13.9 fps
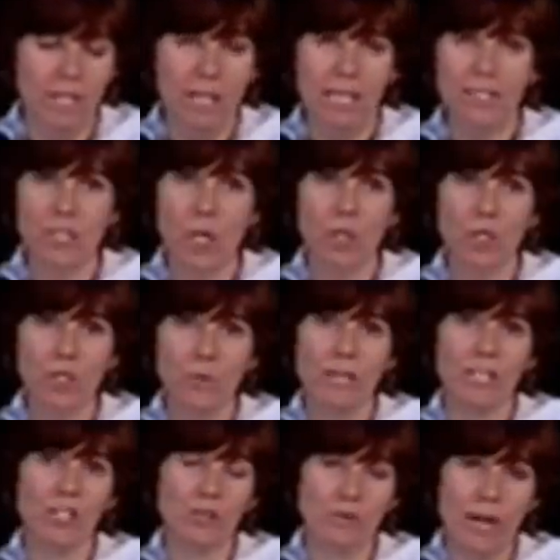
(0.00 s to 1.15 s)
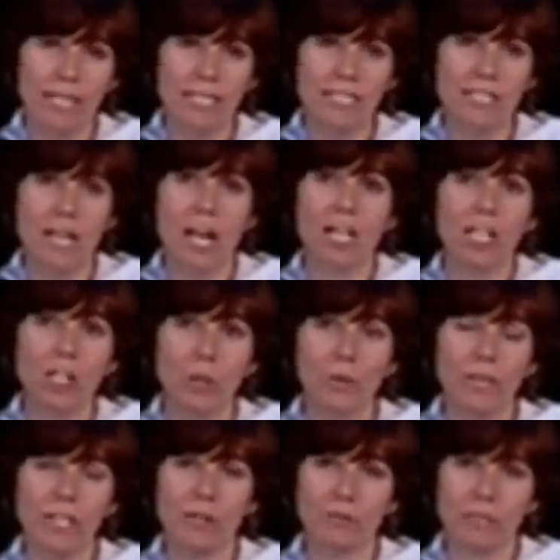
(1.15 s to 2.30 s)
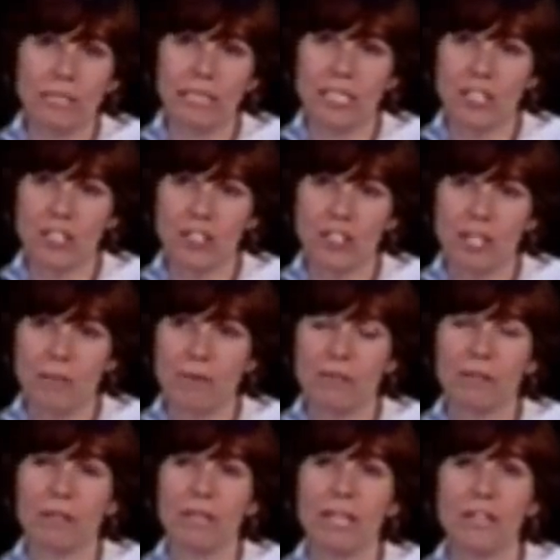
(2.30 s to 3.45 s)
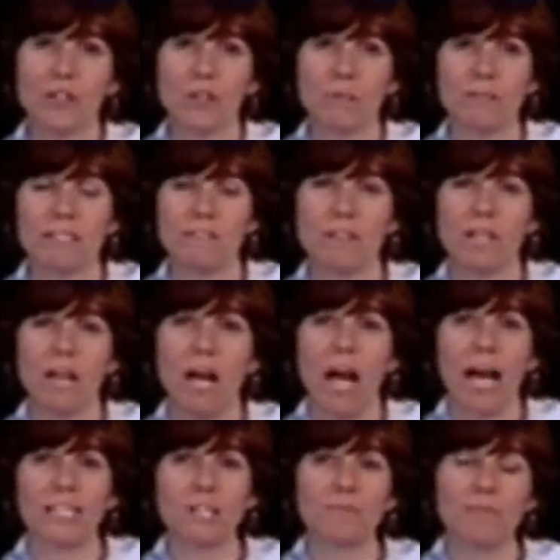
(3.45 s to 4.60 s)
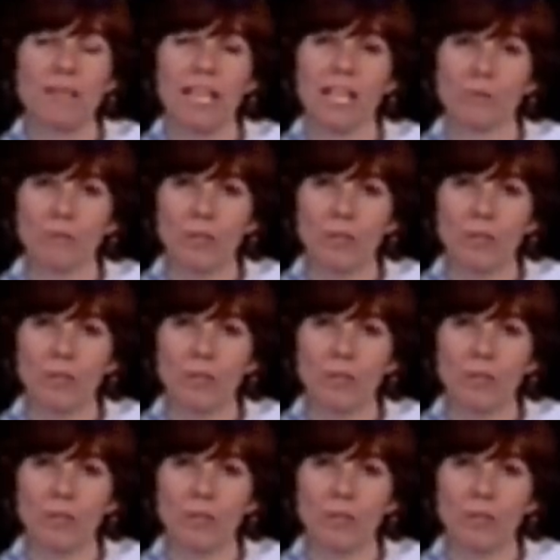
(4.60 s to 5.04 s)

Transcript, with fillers: It's also entrenched a colonial relationship in terms of us being a